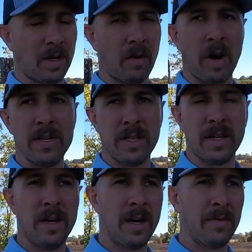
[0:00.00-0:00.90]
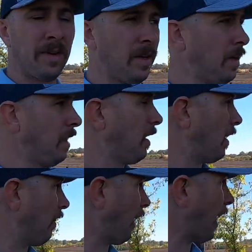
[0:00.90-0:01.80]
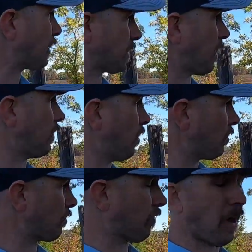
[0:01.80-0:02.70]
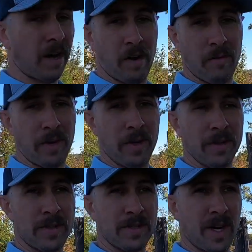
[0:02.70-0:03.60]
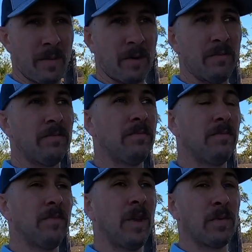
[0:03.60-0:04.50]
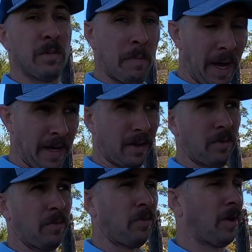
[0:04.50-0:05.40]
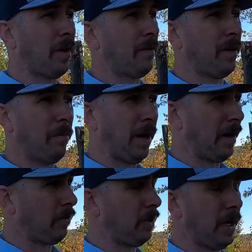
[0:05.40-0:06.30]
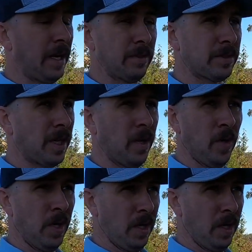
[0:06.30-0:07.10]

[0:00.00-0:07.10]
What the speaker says: Crazy enough, they actually had another fire over here this summer that was a baler where a bearing went down. So